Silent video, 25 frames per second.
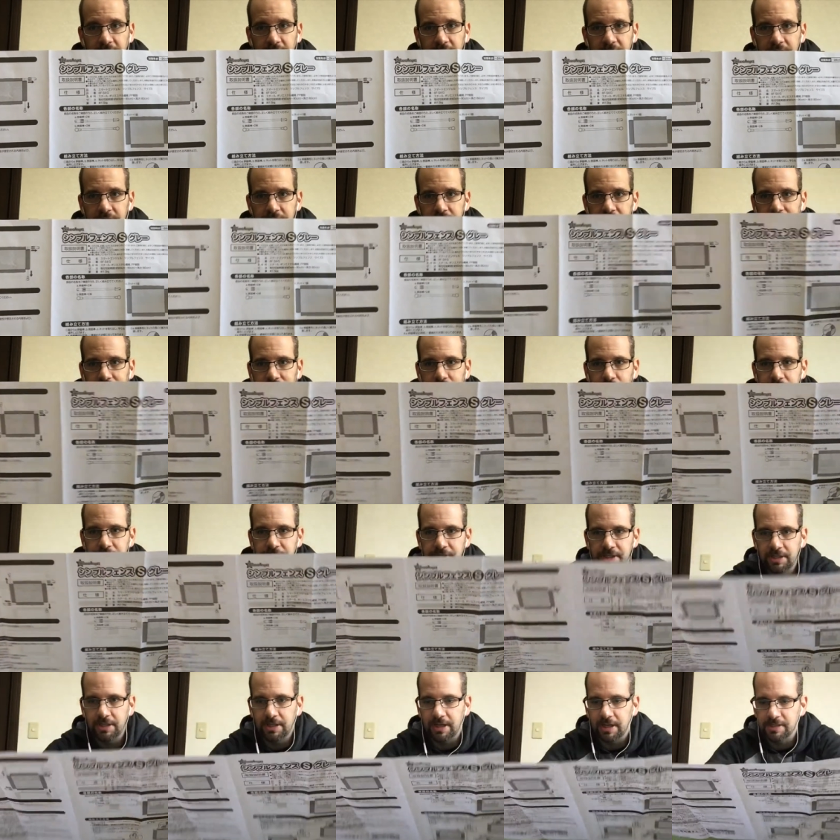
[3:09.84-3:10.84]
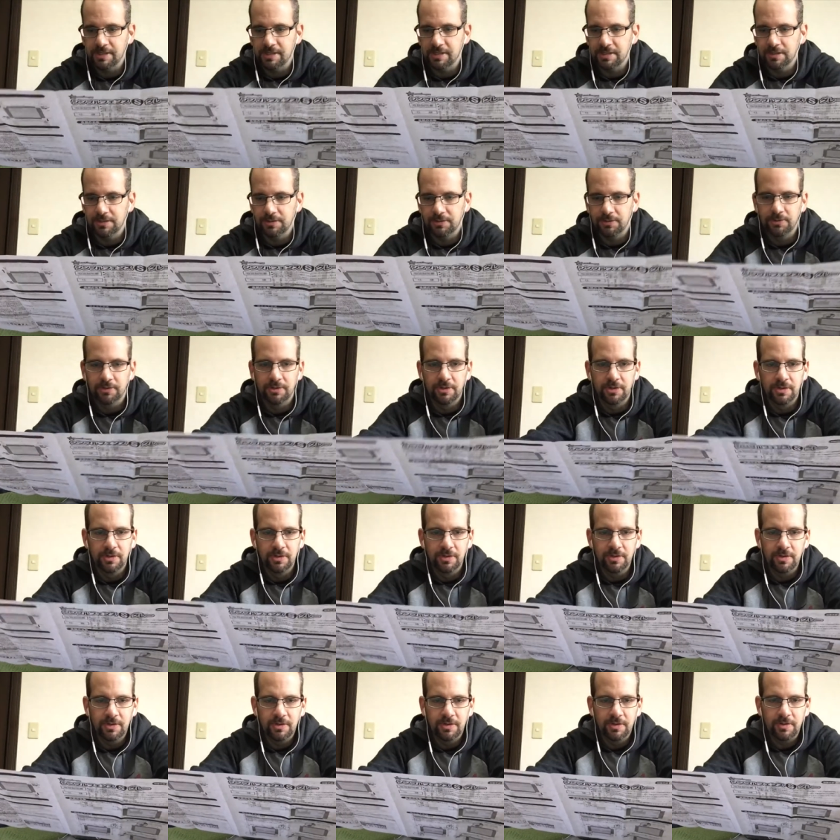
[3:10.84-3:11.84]
English, unfortunately. Not a single
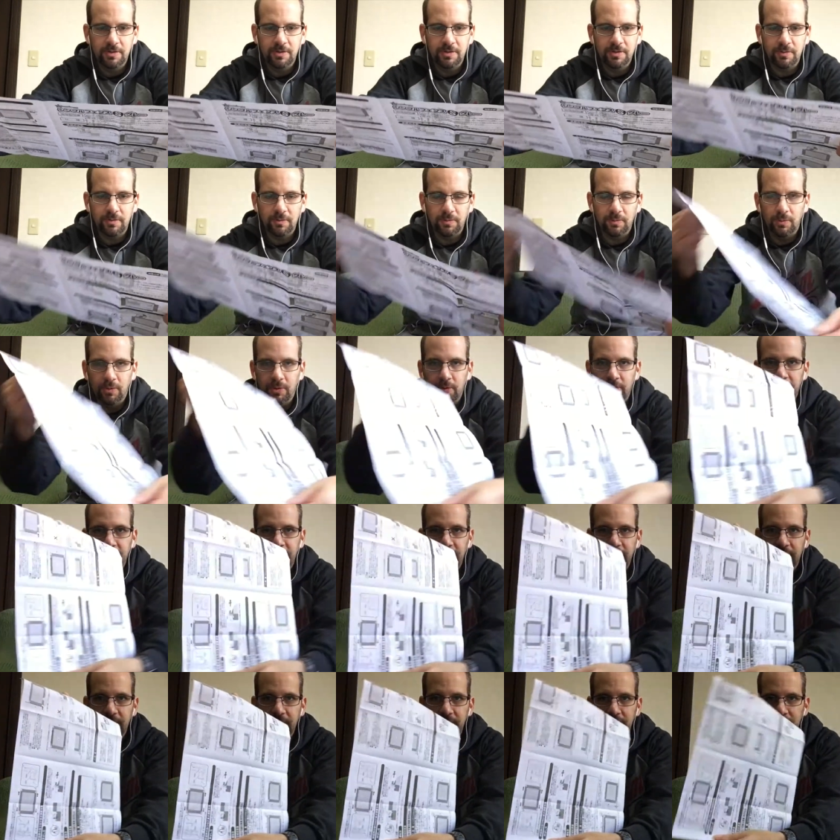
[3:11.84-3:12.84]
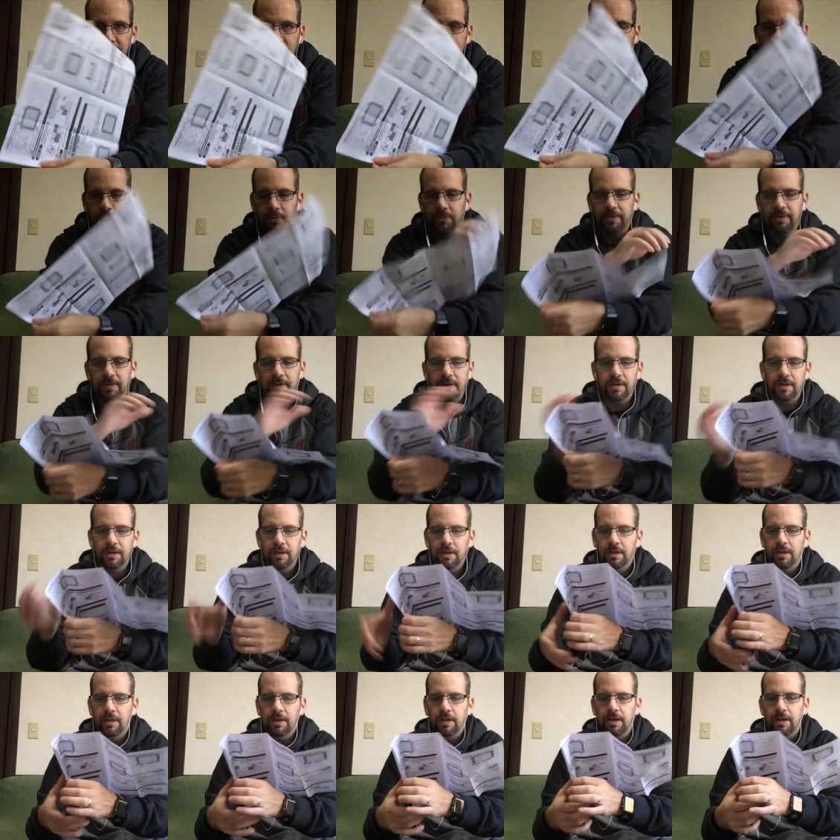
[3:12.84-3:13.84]
word of English on the whole thing.
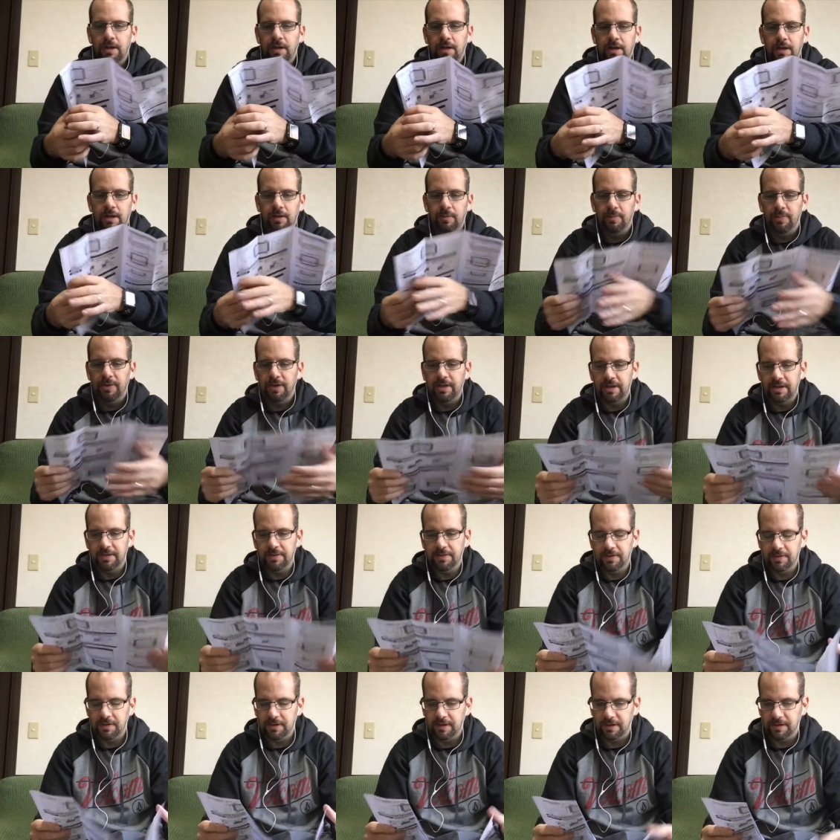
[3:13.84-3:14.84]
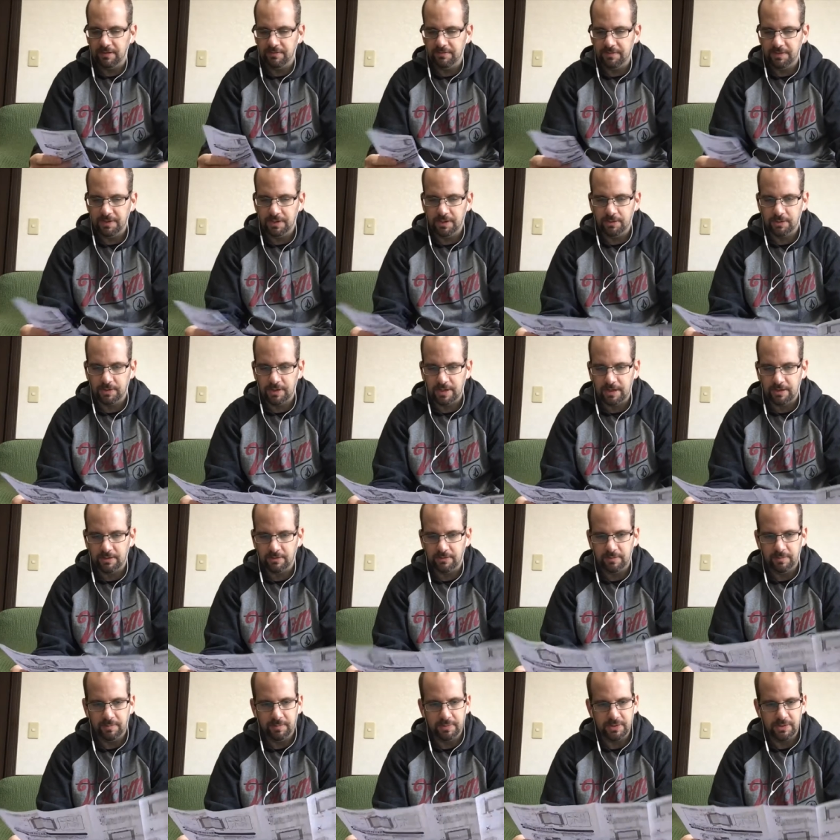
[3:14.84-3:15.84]
But I think I can figure it
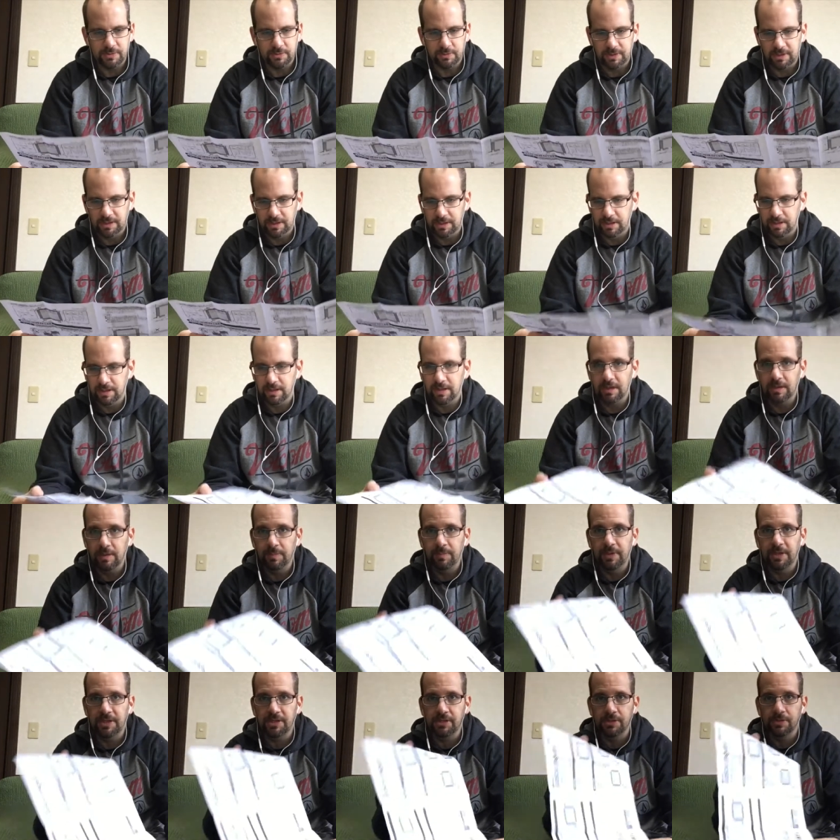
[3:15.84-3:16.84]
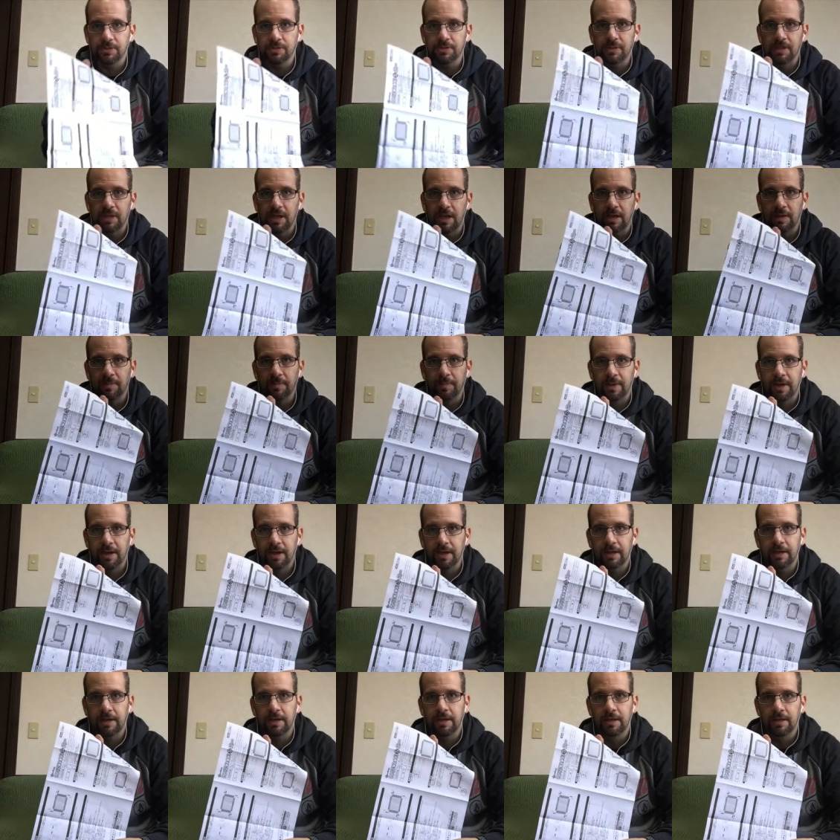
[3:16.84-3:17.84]
out between the pictures and
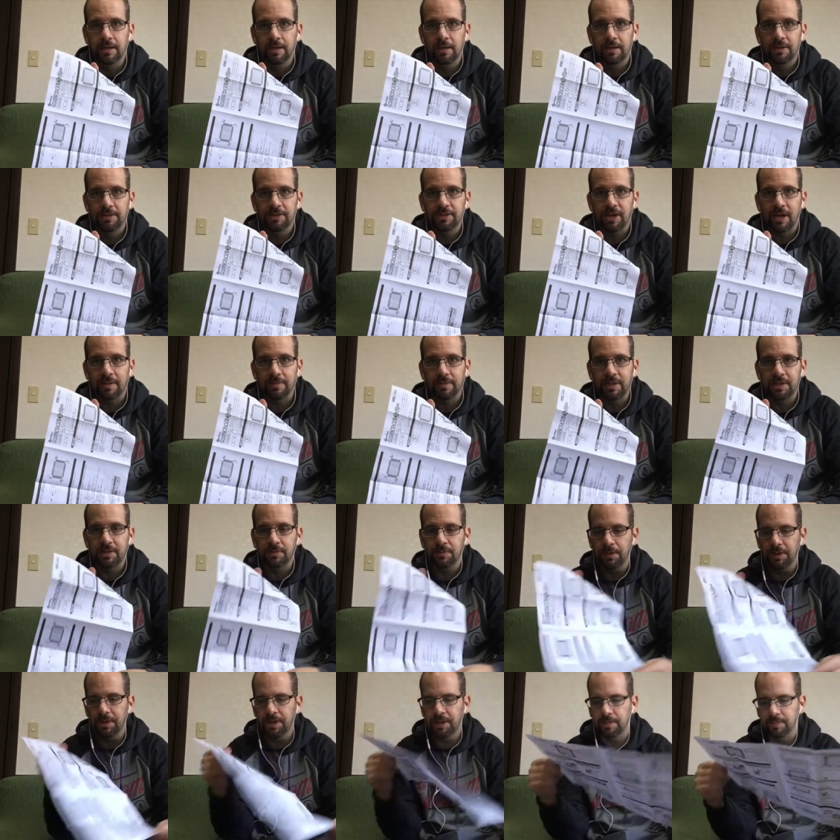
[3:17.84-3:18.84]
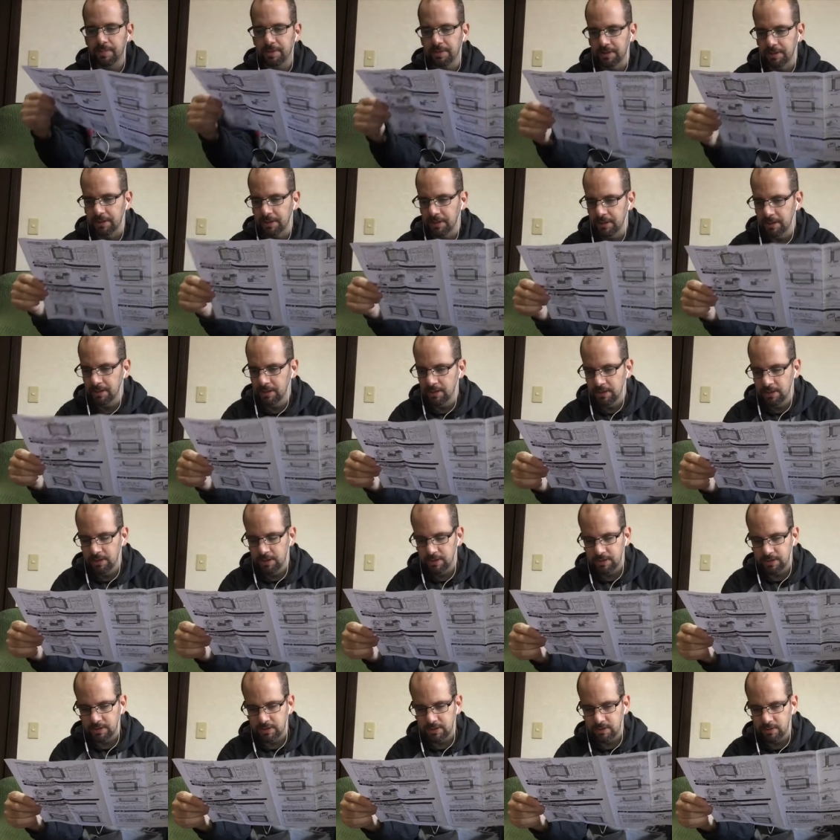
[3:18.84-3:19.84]
my Japanese reading ability.
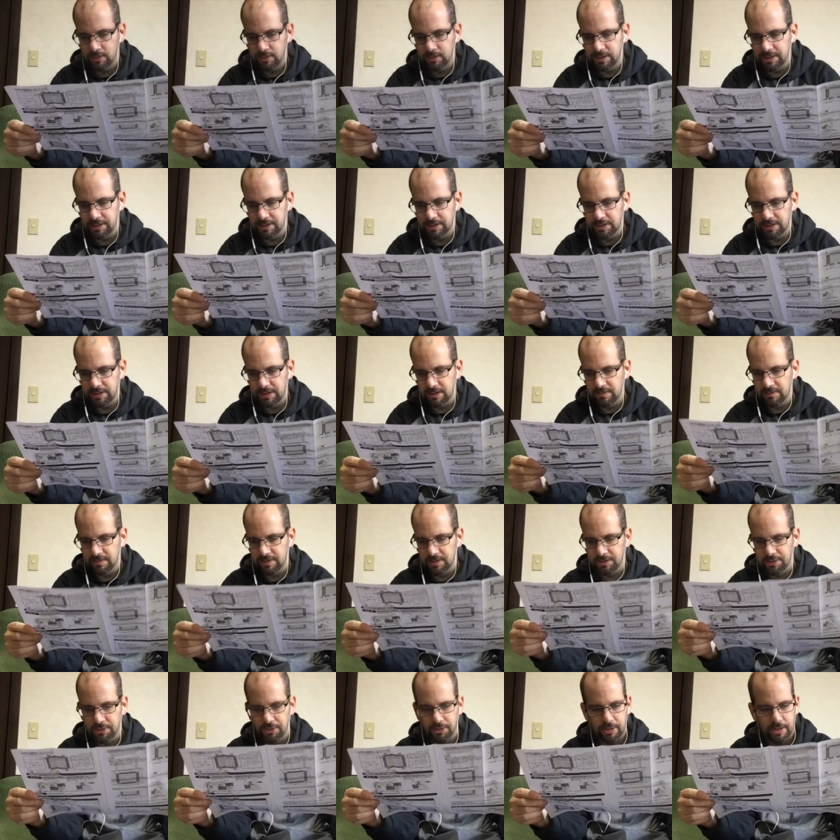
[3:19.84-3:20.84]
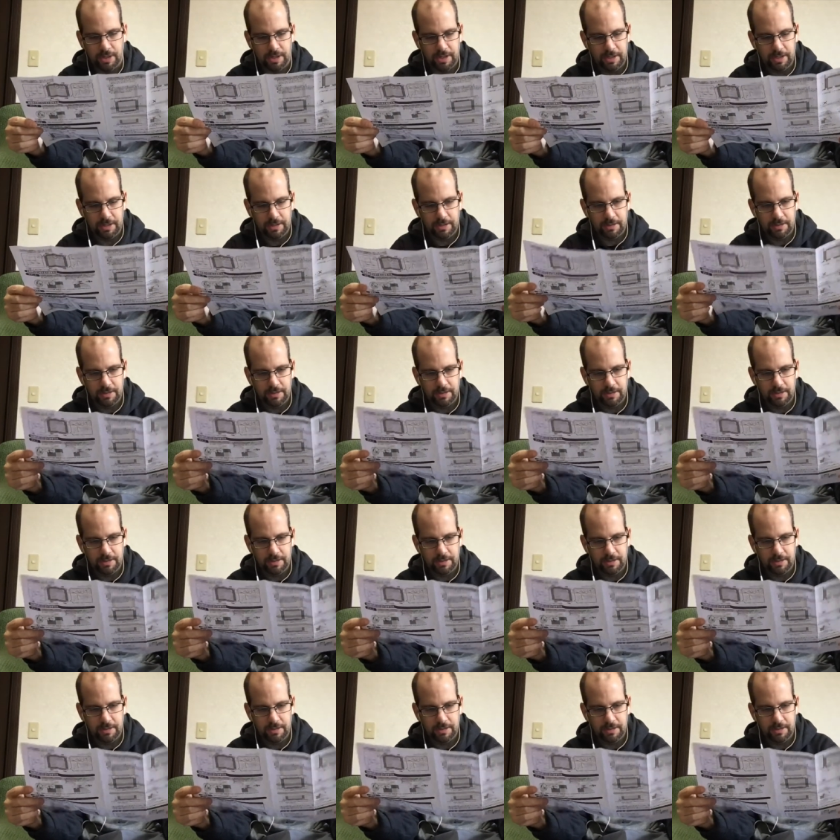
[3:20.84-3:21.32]
So let's give it a try.